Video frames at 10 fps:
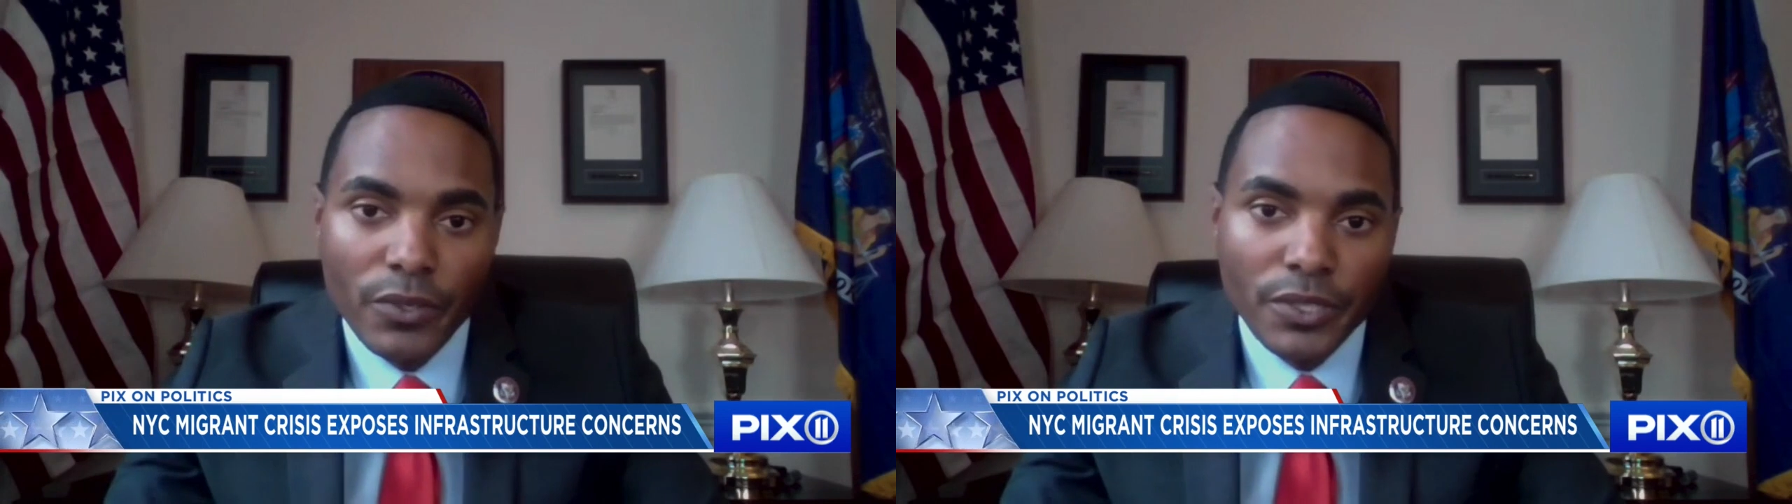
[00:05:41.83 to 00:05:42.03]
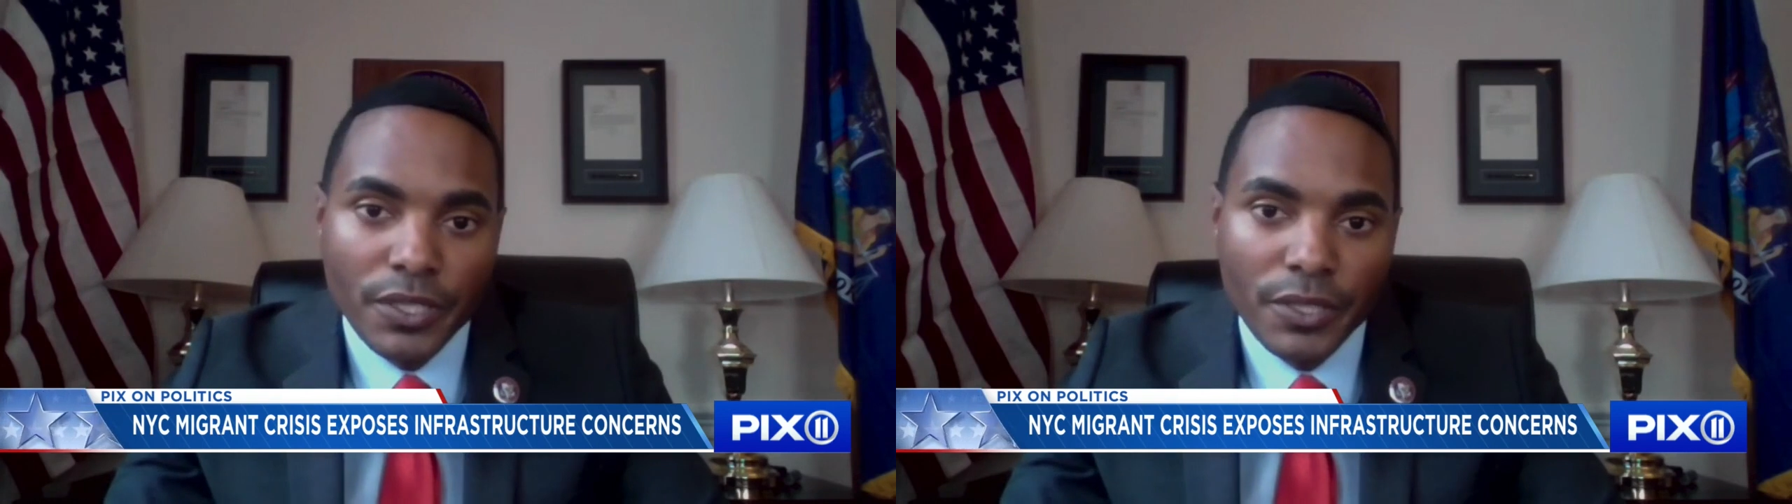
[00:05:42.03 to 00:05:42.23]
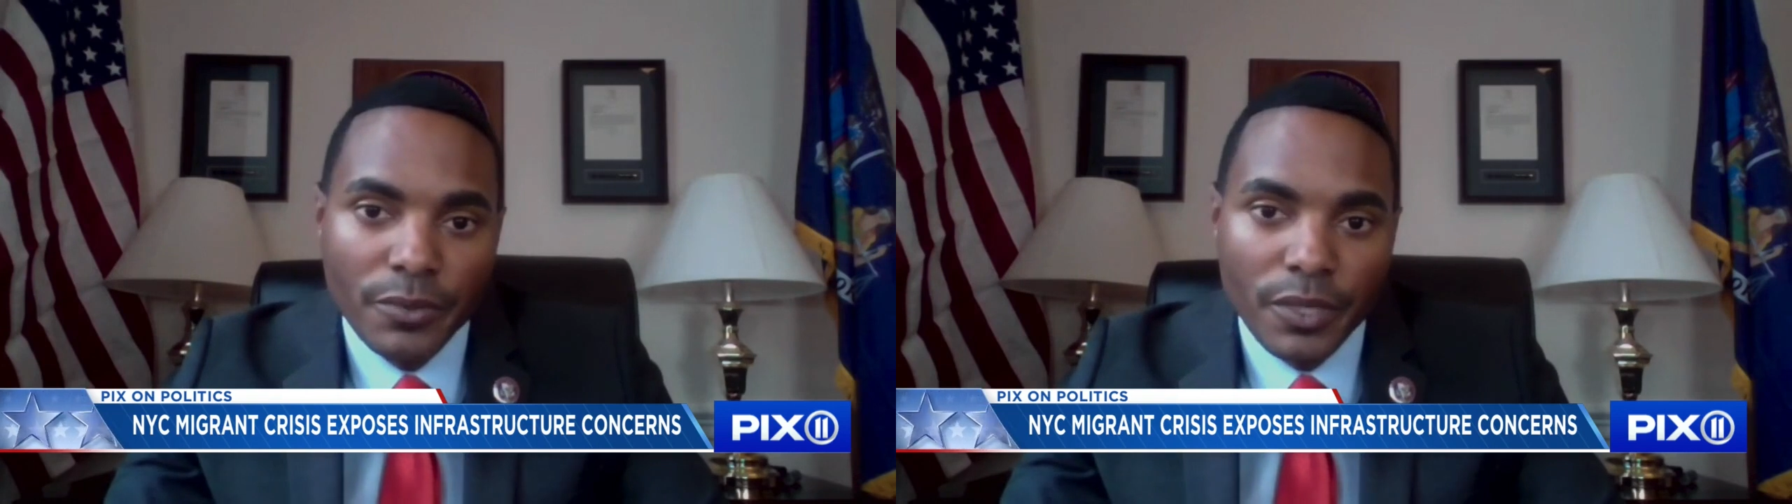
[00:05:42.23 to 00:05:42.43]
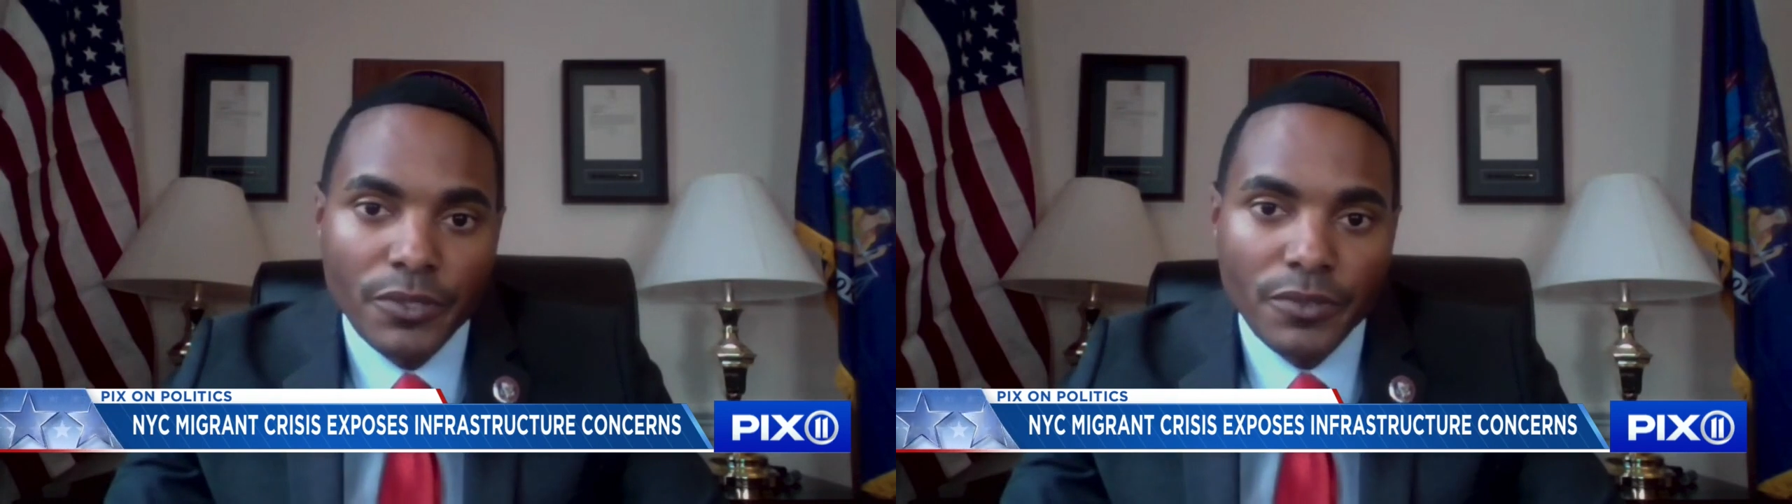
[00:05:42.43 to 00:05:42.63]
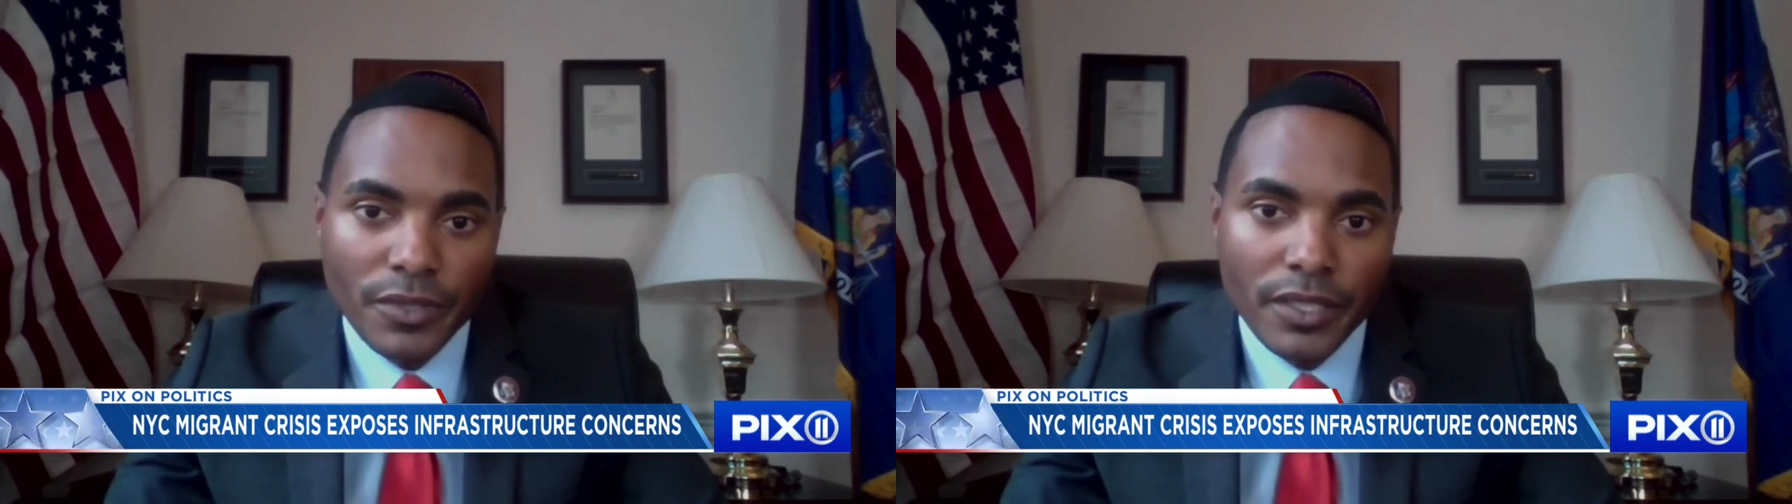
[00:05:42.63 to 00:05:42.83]
York City
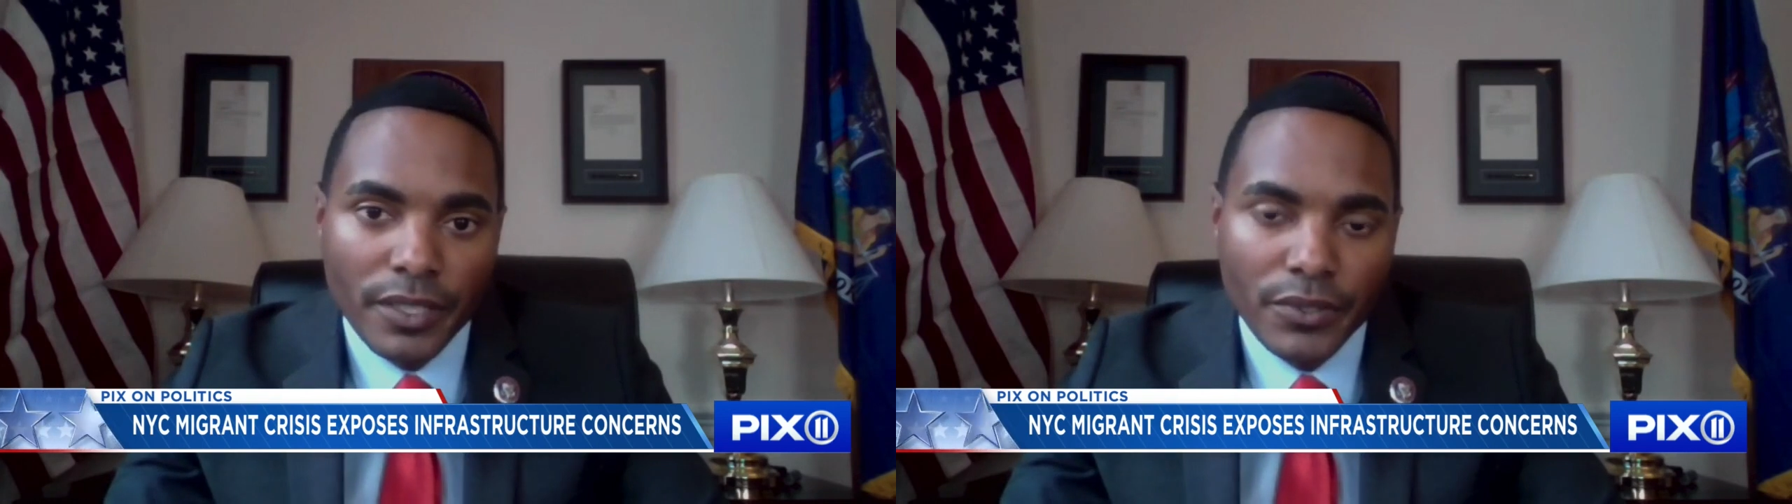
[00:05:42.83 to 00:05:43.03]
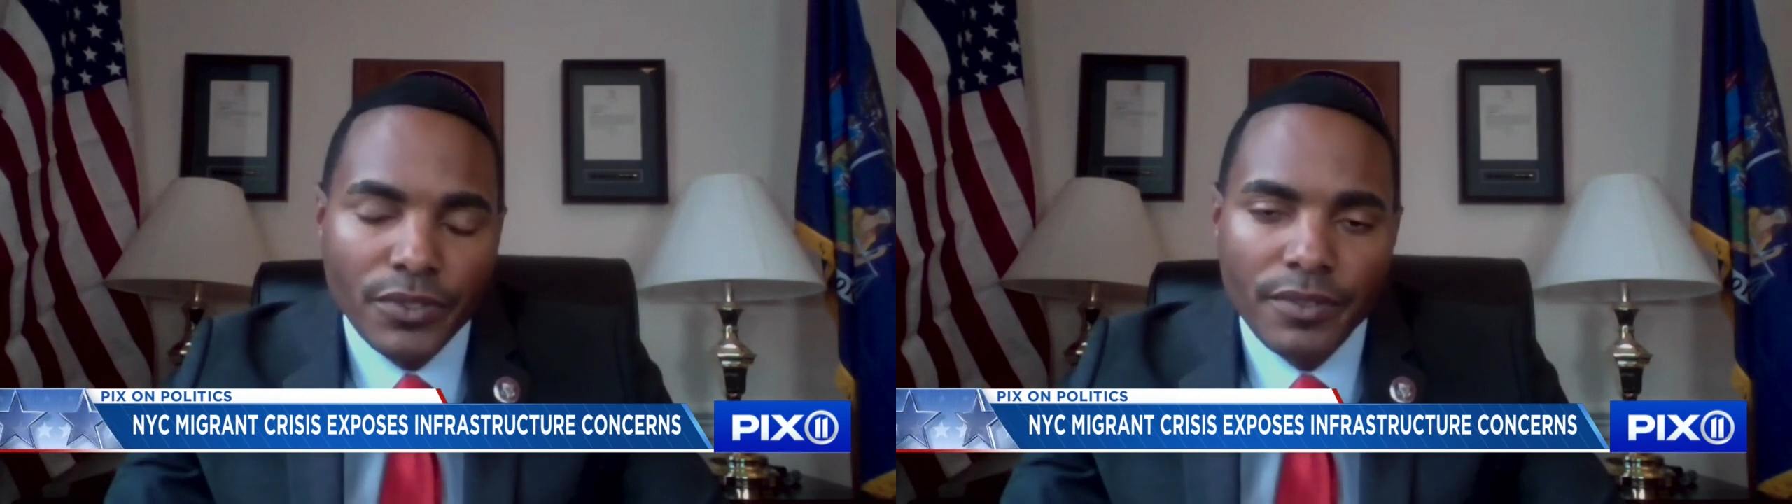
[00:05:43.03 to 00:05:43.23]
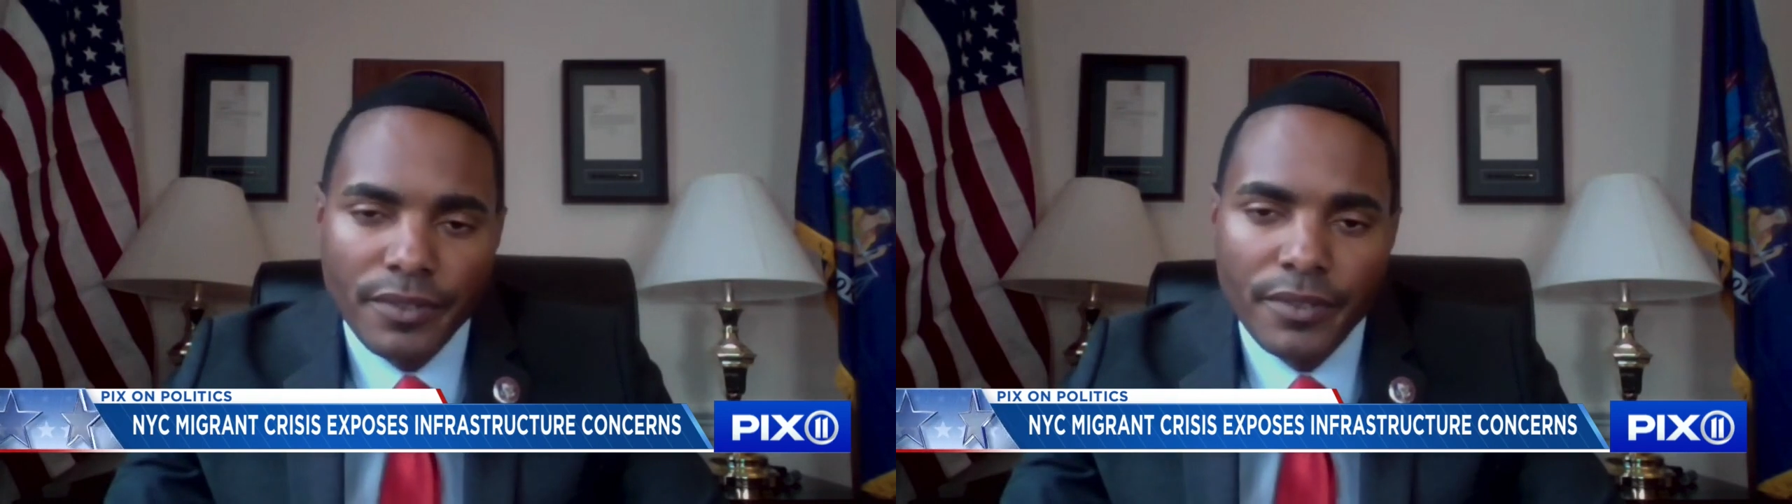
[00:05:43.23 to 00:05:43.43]
congressional delegation.